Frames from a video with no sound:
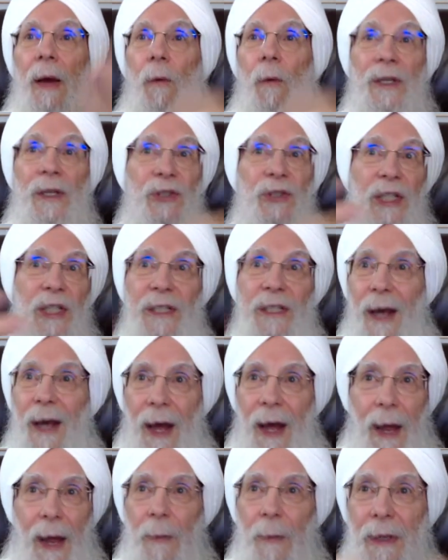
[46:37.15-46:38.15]
Will she
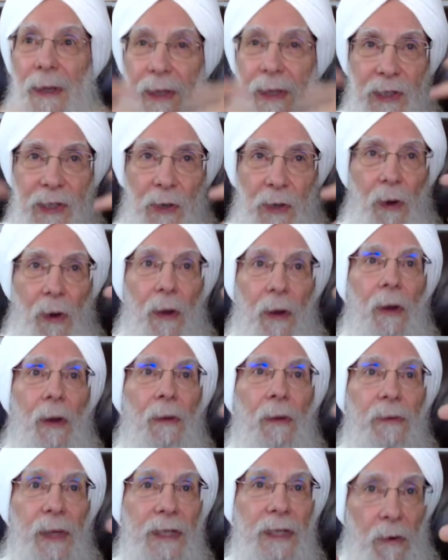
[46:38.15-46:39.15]
die? I mean, these are
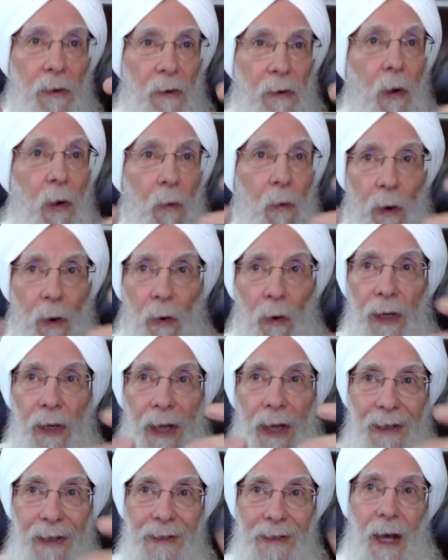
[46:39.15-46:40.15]
all
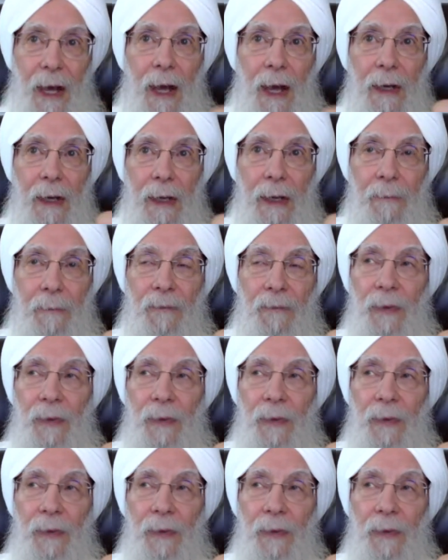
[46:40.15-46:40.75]
worry, anxiety.